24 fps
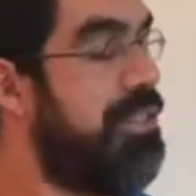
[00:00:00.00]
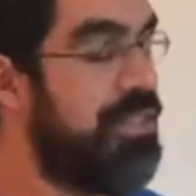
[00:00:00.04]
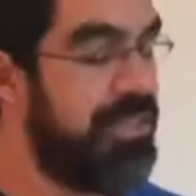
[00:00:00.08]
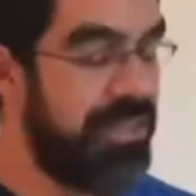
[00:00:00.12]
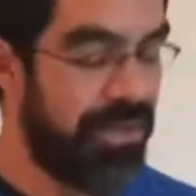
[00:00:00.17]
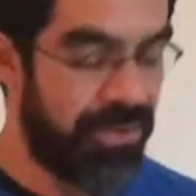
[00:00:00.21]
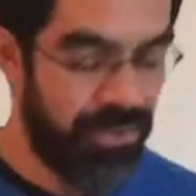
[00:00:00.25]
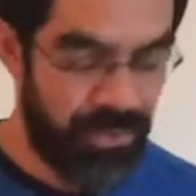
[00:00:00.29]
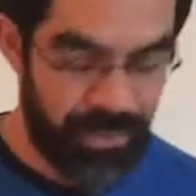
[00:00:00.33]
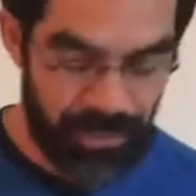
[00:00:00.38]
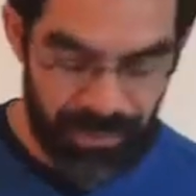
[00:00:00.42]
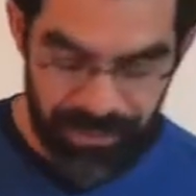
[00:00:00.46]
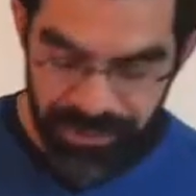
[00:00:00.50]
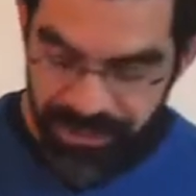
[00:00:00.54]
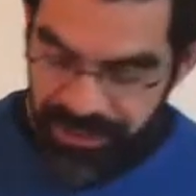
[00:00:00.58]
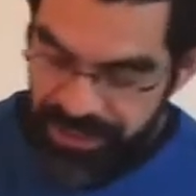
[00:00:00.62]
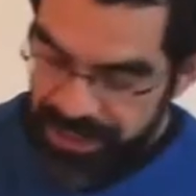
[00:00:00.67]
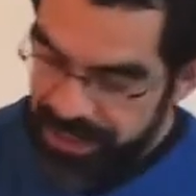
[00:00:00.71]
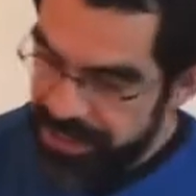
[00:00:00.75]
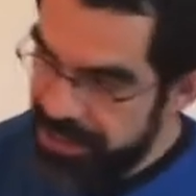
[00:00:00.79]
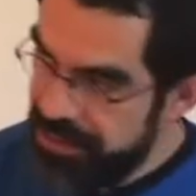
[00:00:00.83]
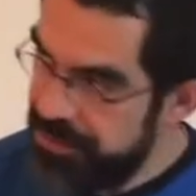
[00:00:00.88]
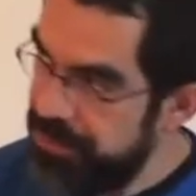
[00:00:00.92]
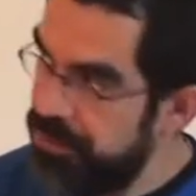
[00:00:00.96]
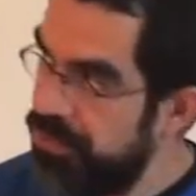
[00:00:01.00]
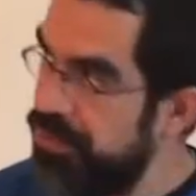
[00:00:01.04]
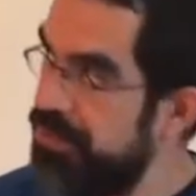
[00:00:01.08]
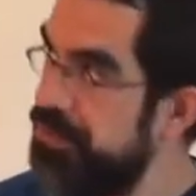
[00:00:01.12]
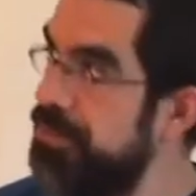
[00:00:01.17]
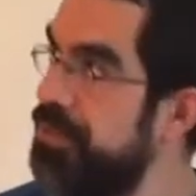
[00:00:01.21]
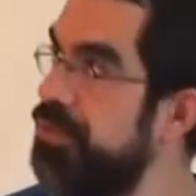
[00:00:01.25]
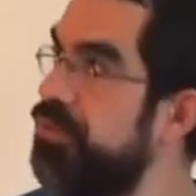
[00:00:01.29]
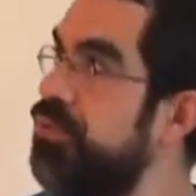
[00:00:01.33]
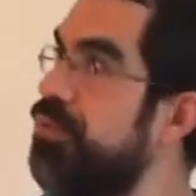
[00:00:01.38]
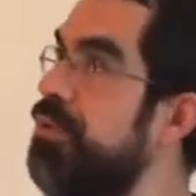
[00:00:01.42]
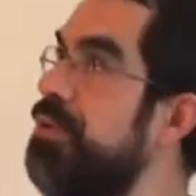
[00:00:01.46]
is a coordinated
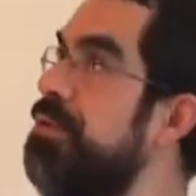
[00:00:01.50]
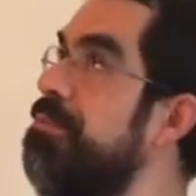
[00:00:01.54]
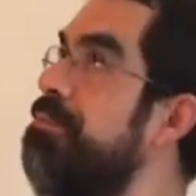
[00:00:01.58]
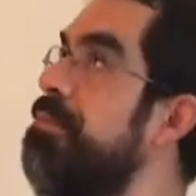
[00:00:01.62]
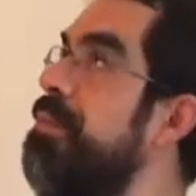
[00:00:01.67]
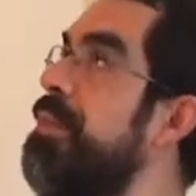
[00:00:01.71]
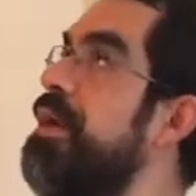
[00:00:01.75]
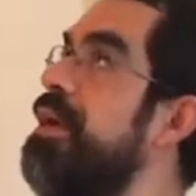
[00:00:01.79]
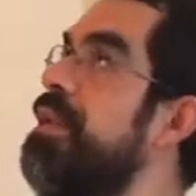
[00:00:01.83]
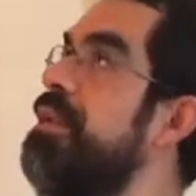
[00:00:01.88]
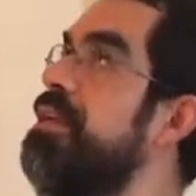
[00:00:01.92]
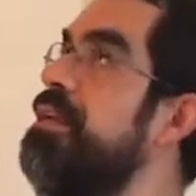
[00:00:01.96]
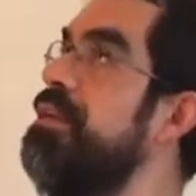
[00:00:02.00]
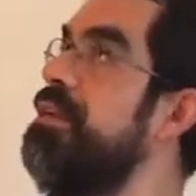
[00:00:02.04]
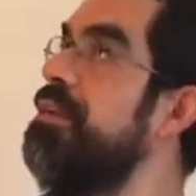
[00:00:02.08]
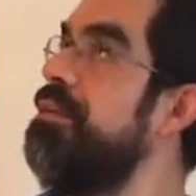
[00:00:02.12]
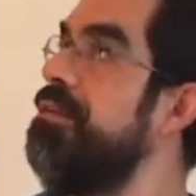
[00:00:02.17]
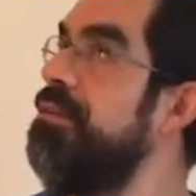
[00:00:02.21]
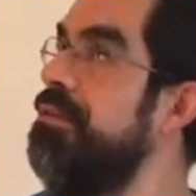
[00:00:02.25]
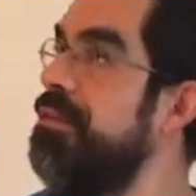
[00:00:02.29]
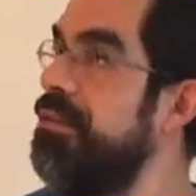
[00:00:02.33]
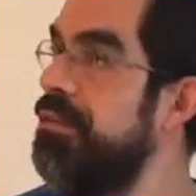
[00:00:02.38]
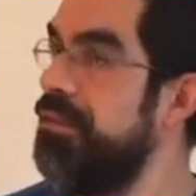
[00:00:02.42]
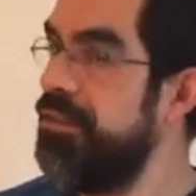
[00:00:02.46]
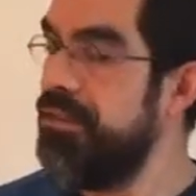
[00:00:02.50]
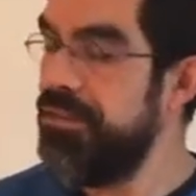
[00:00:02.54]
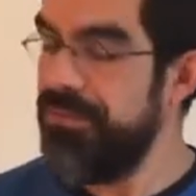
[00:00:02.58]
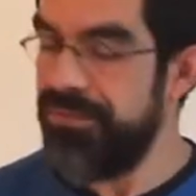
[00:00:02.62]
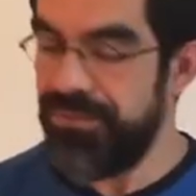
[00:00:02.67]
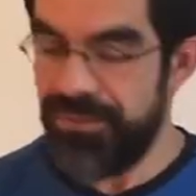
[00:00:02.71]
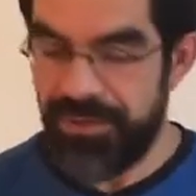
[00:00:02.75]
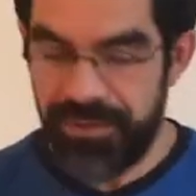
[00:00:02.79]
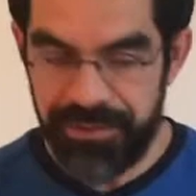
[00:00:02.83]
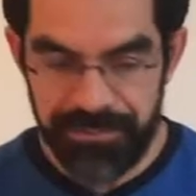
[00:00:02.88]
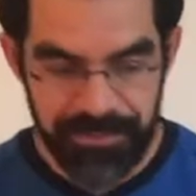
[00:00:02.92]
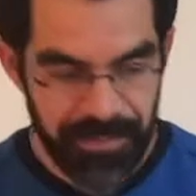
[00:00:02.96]
movement where many
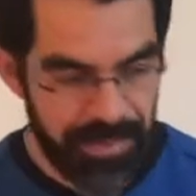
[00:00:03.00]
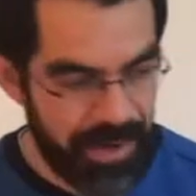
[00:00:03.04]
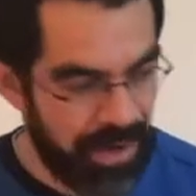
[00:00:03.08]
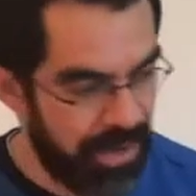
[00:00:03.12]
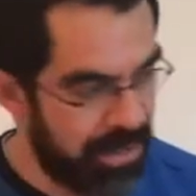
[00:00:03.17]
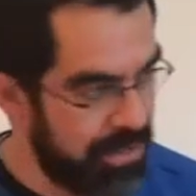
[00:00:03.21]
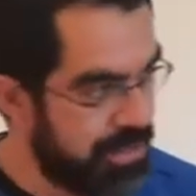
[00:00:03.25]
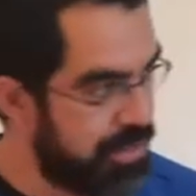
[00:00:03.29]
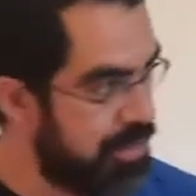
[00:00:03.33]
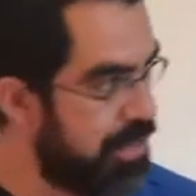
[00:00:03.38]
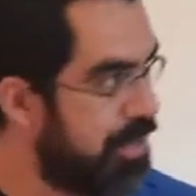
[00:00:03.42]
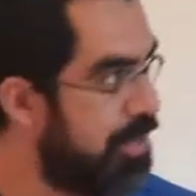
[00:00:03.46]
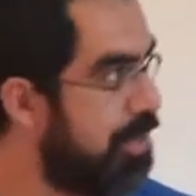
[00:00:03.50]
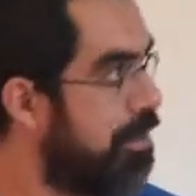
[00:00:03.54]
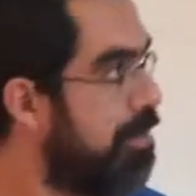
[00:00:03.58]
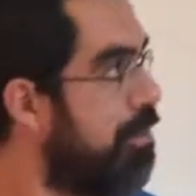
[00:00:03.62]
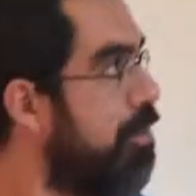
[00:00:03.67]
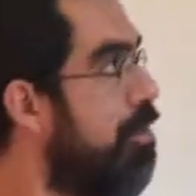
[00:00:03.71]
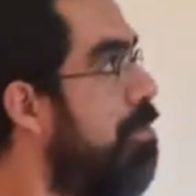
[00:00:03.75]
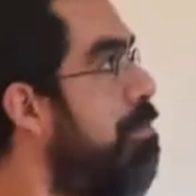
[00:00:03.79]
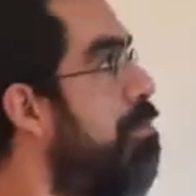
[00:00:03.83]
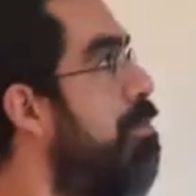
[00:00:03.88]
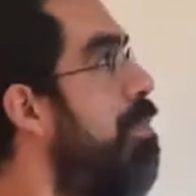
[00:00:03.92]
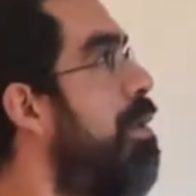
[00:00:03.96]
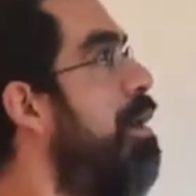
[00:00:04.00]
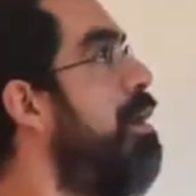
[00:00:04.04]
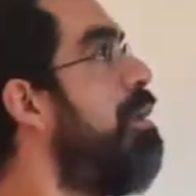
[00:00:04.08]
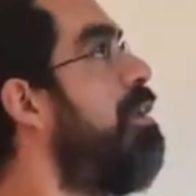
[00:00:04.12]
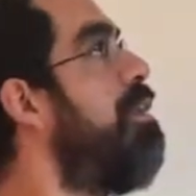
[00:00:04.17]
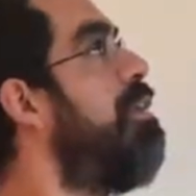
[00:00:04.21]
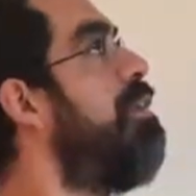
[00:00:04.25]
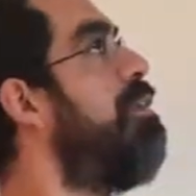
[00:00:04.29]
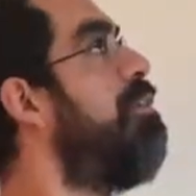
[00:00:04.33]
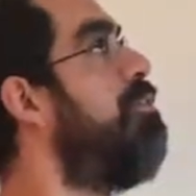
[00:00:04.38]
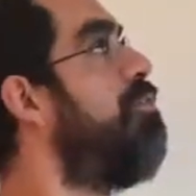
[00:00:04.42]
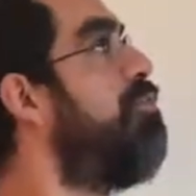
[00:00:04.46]
different parts are
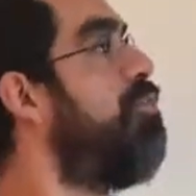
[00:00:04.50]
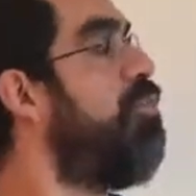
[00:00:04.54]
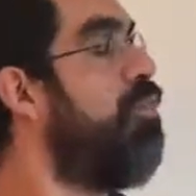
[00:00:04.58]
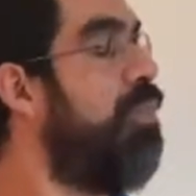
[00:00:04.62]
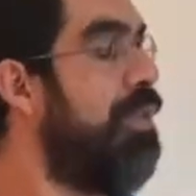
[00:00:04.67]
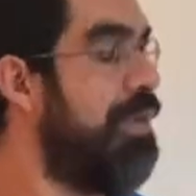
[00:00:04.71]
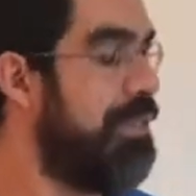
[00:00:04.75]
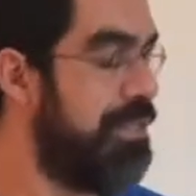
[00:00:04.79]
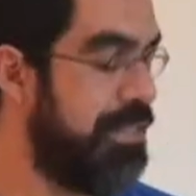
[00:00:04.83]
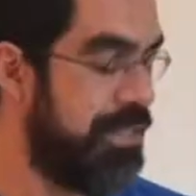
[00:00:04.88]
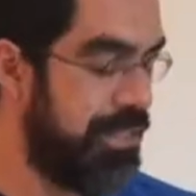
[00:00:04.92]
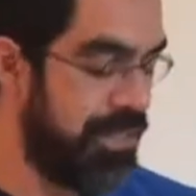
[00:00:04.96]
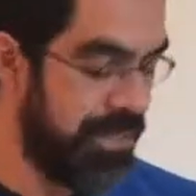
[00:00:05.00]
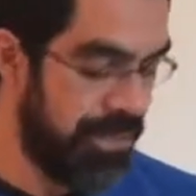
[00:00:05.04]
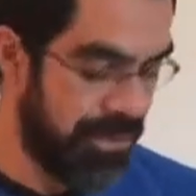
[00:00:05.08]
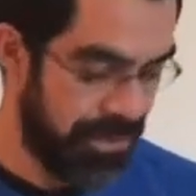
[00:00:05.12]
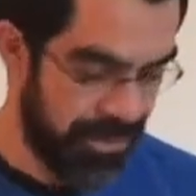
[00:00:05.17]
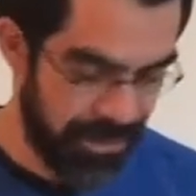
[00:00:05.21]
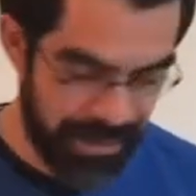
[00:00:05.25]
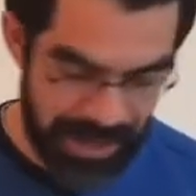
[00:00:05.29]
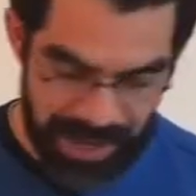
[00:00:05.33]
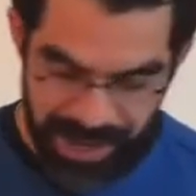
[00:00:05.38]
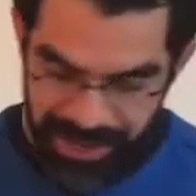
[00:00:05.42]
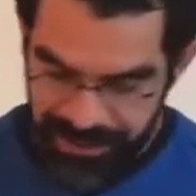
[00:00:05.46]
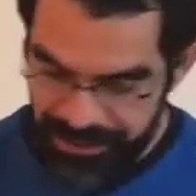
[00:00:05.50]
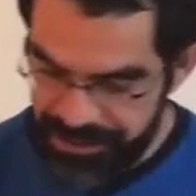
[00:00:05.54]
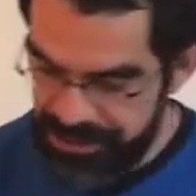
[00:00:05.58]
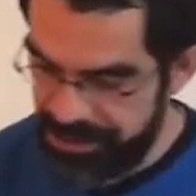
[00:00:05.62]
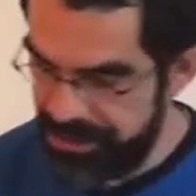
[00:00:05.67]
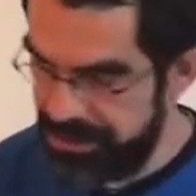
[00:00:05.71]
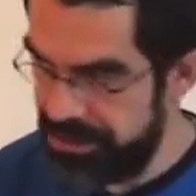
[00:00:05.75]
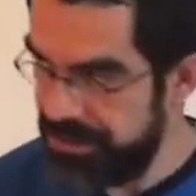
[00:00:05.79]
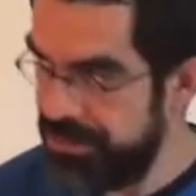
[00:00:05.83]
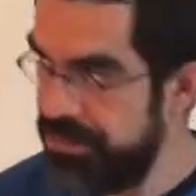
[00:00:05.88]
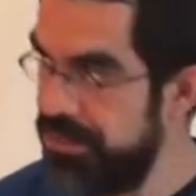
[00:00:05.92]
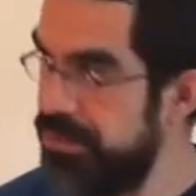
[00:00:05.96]
combining into one single
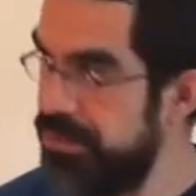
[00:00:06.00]
action.